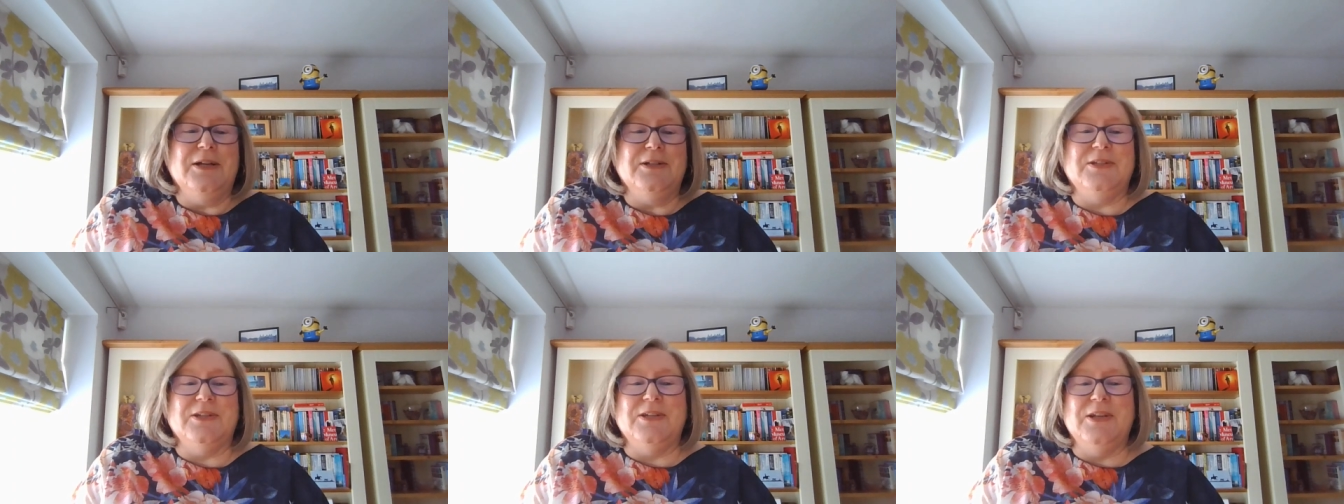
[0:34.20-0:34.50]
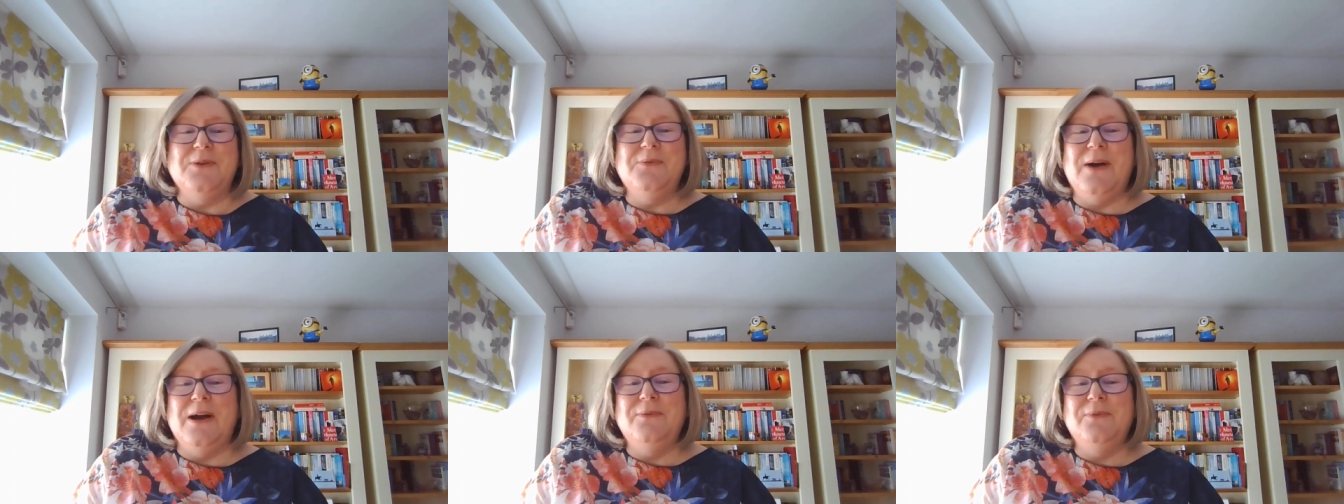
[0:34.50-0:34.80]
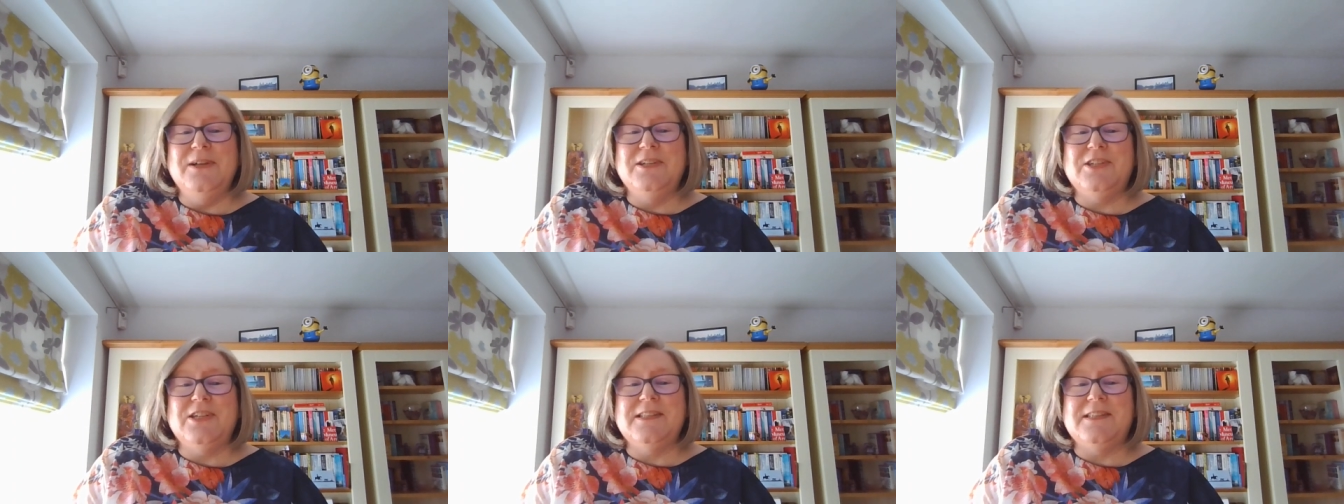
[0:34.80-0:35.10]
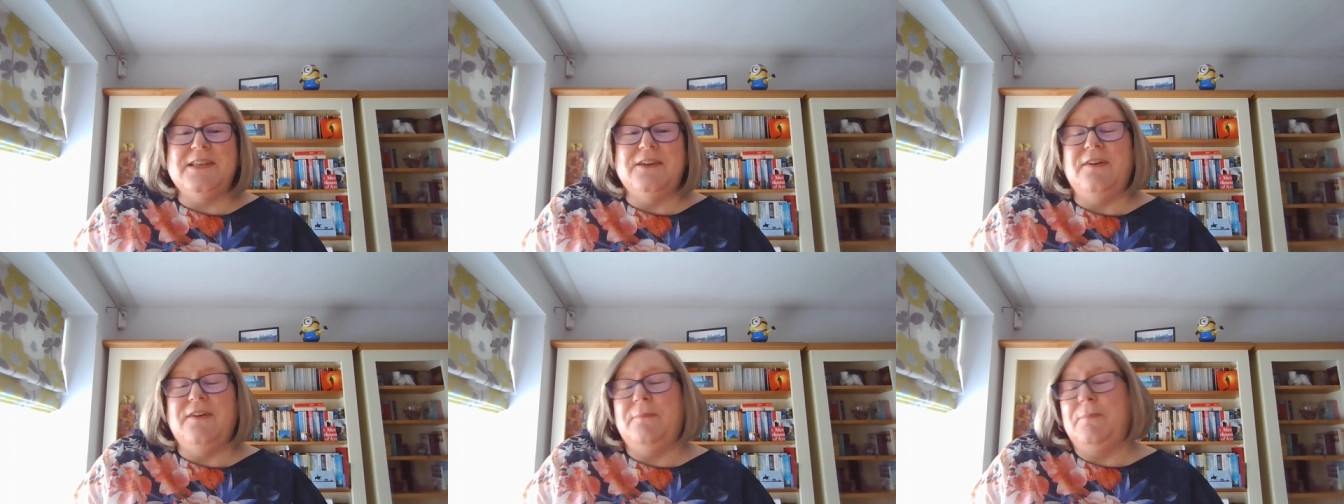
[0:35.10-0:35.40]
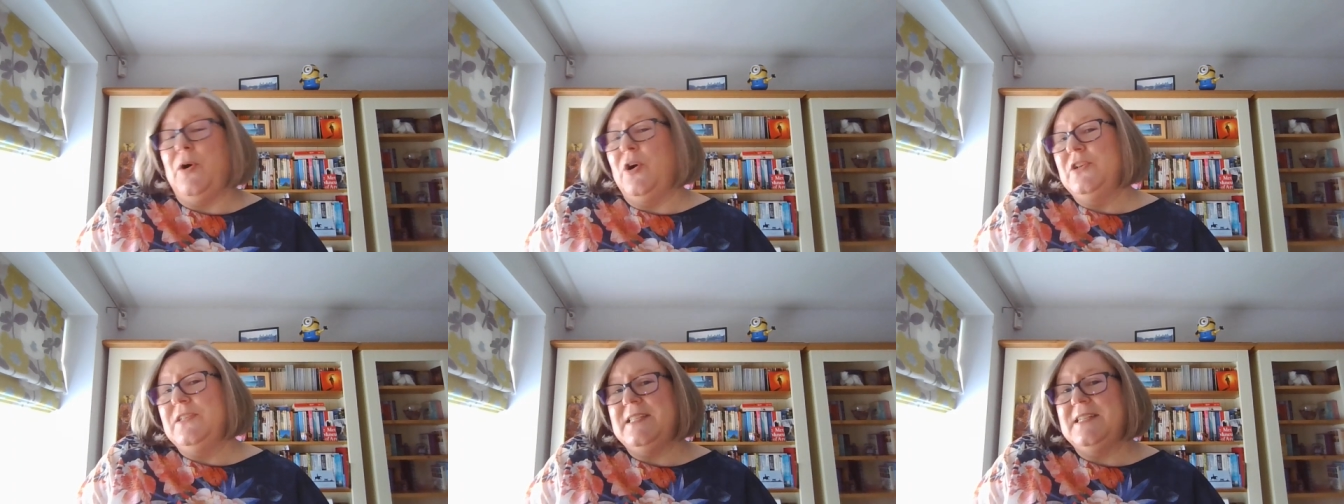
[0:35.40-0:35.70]
Do you know why witches have
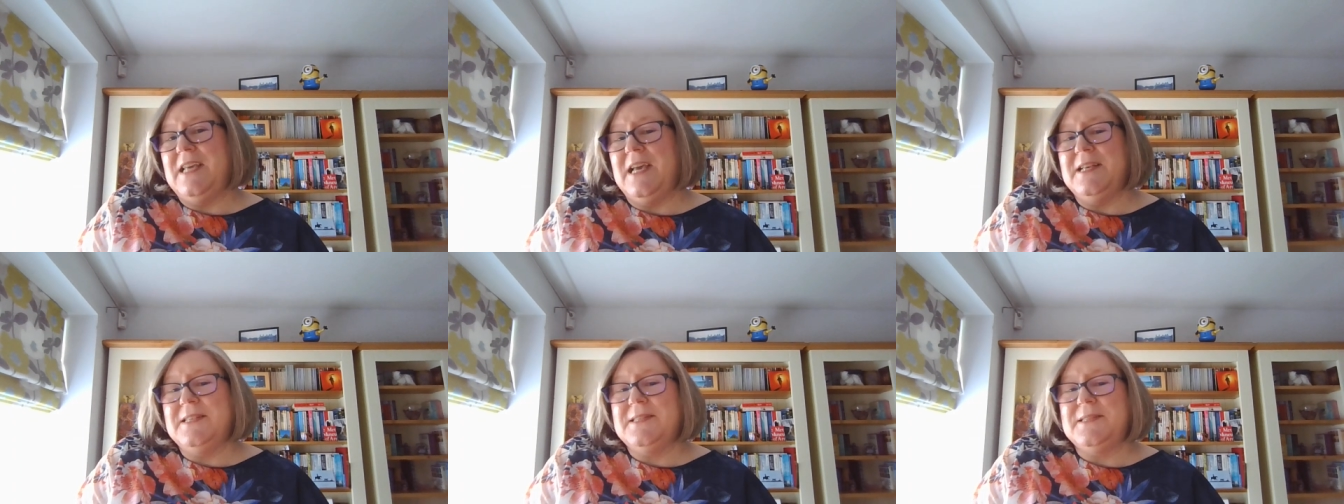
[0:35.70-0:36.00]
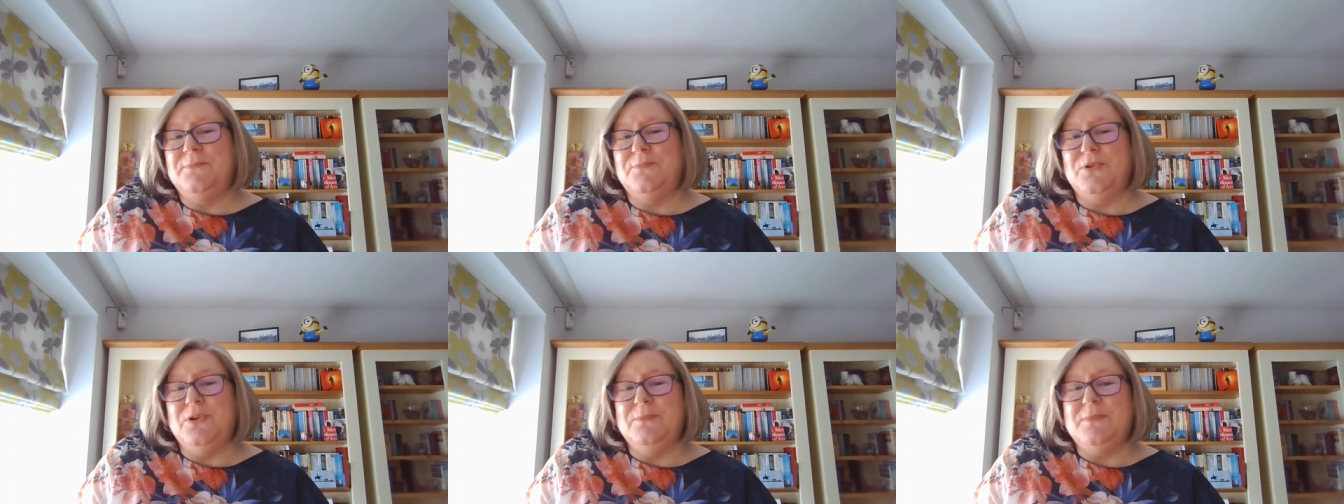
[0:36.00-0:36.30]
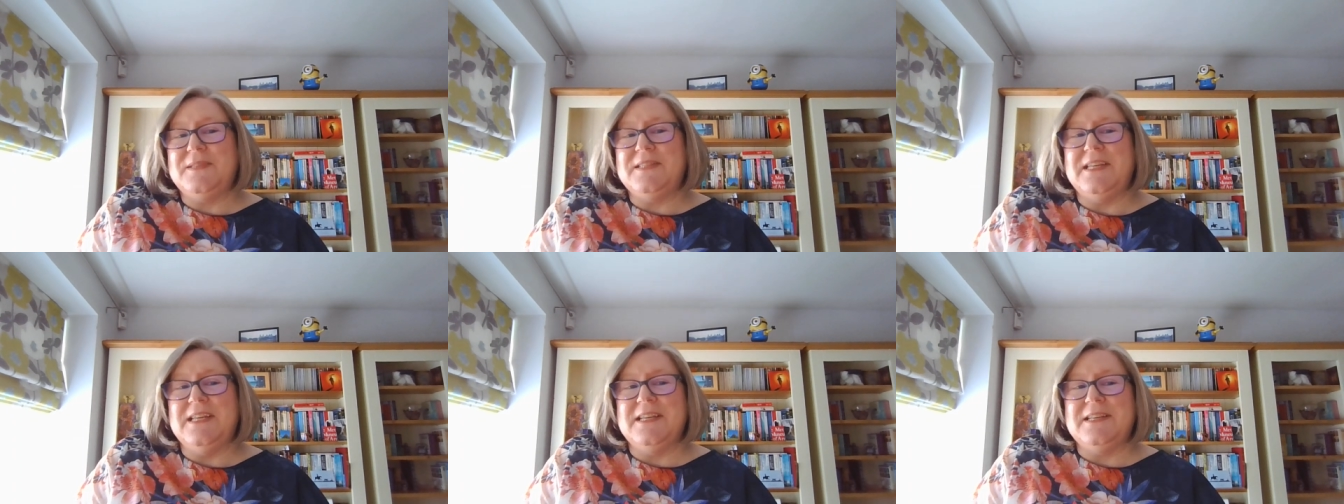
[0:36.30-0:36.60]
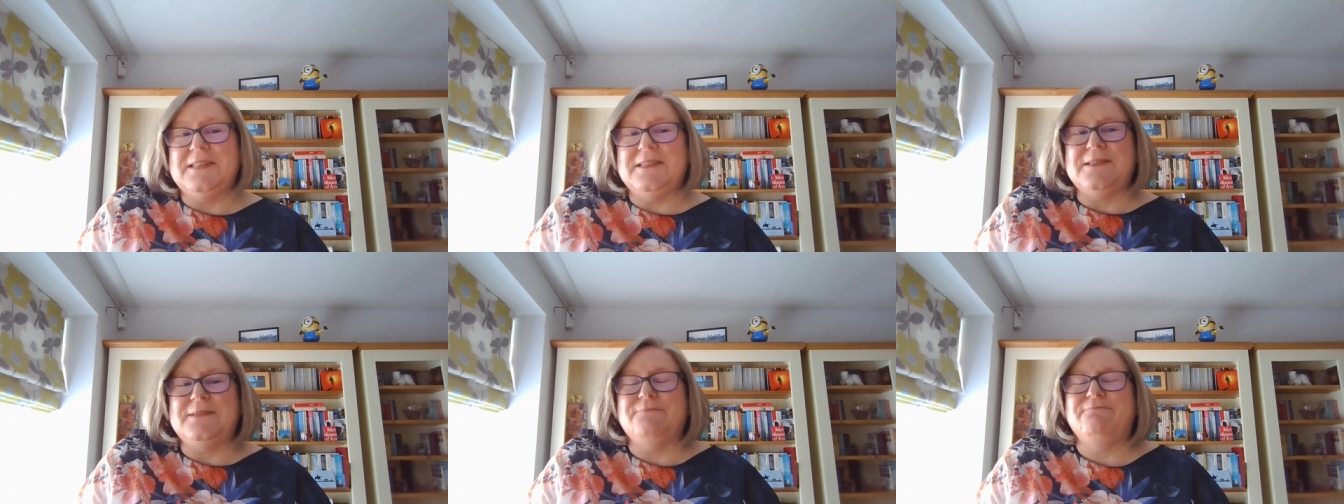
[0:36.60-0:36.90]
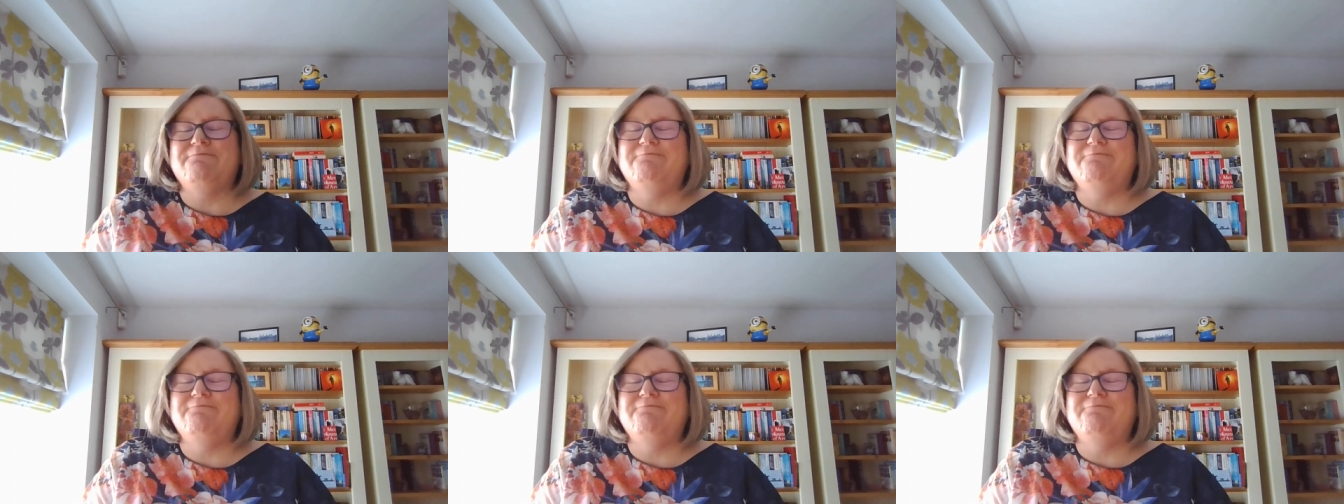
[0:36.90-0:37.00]
pointed hats and broomsticks?